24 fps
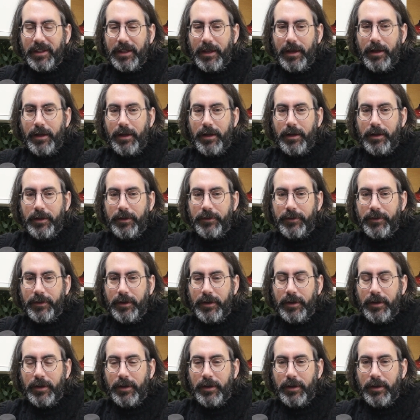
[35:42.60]
And
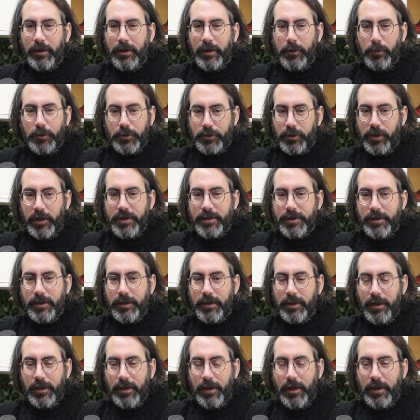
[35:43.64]
it was crazy.
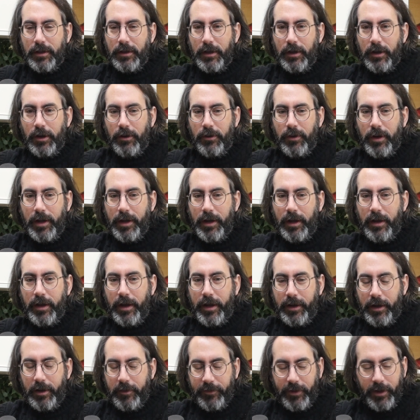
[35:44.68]
And then, and
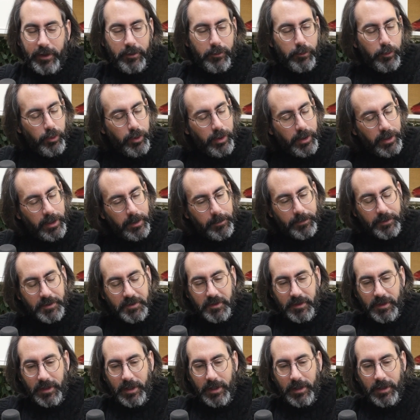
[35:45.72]
I found a really
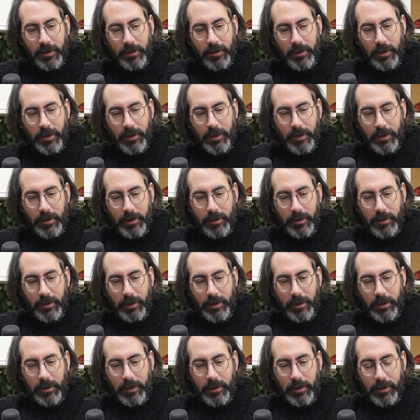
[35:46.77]
pristine,
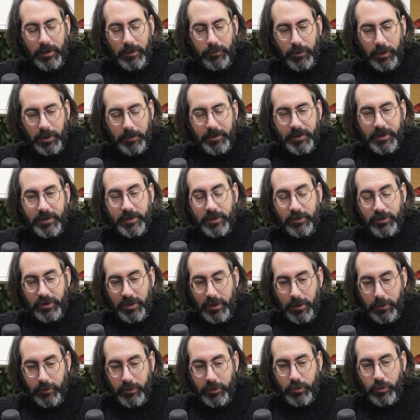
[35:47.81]
it's a
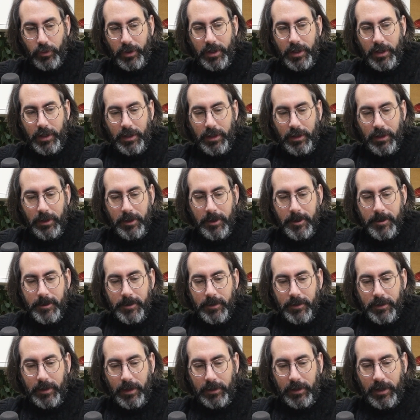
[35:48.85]
G320
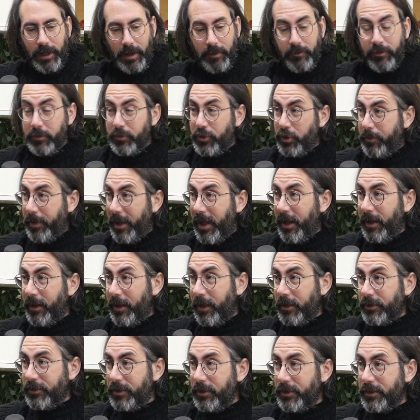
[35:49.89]
that came from Japan,
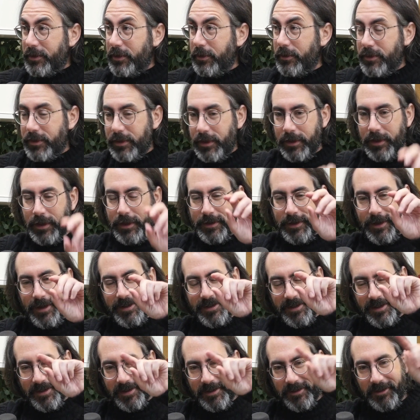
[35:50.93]
actually. So it
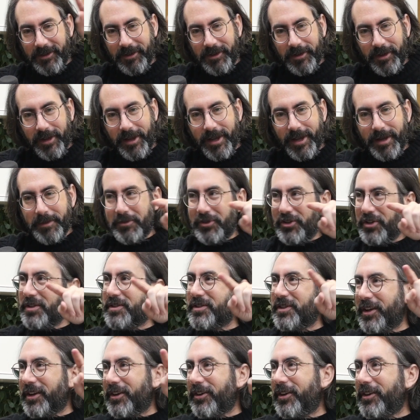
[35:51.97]
has a little AMG
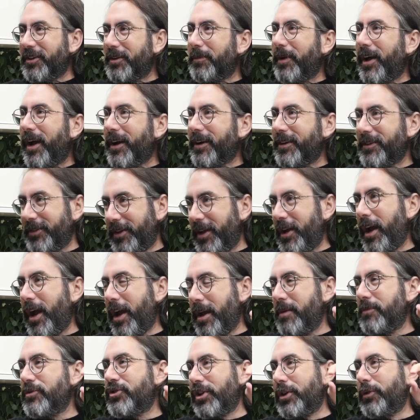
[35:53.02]
sticker on the back, because the
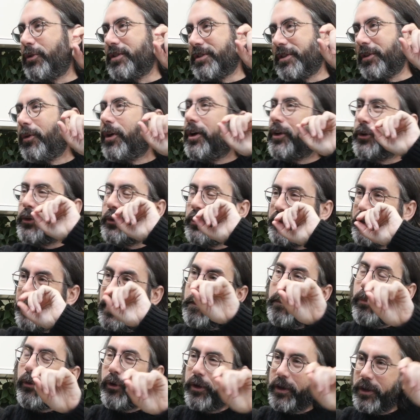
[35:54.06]
AMG was the one who was
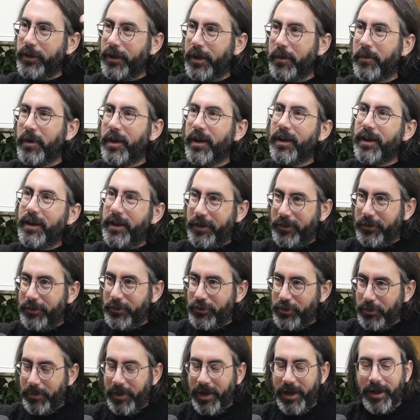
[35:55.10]
importing them
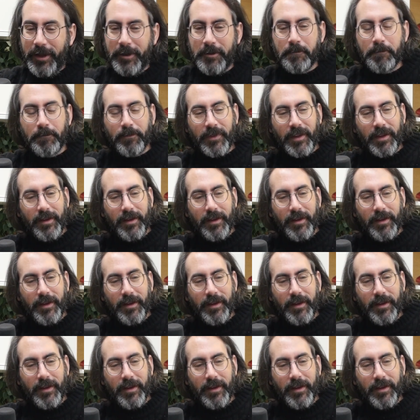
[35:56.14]
into Japan.